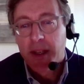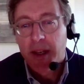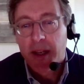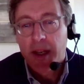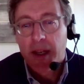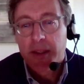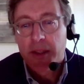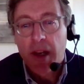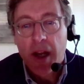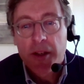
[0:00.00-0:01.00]

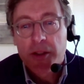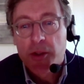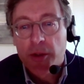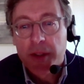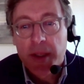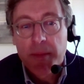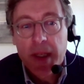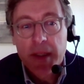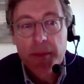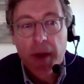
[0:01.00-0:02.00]
The long journey
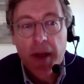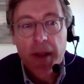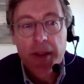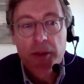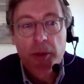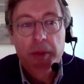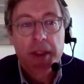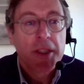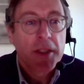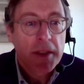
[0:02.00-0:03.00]
made by European
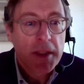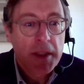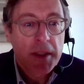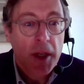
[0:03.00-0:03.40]
e-justice